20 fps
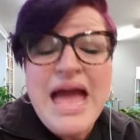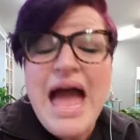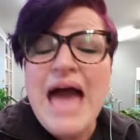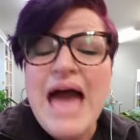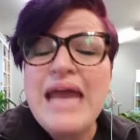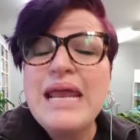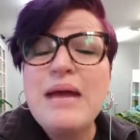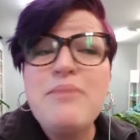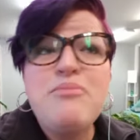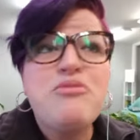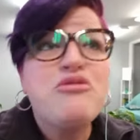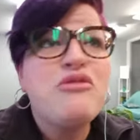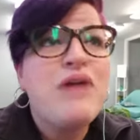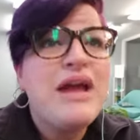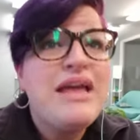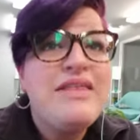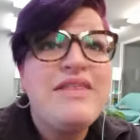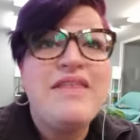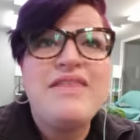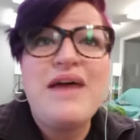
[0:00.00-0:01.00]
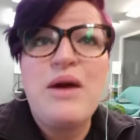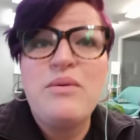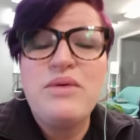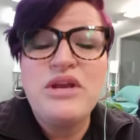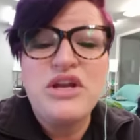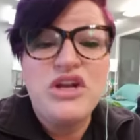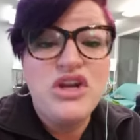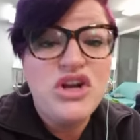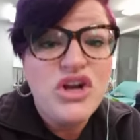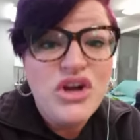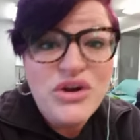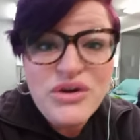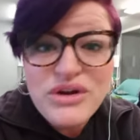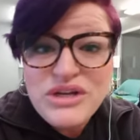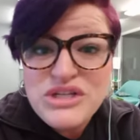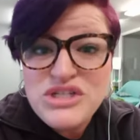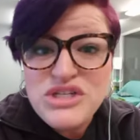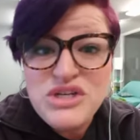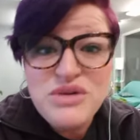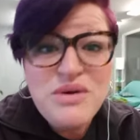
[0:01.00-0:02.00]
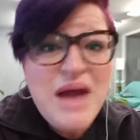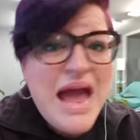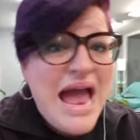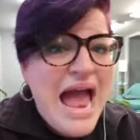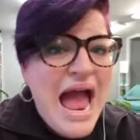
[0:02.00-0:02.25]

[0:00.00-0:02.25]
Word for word: And I pray that that would encourage you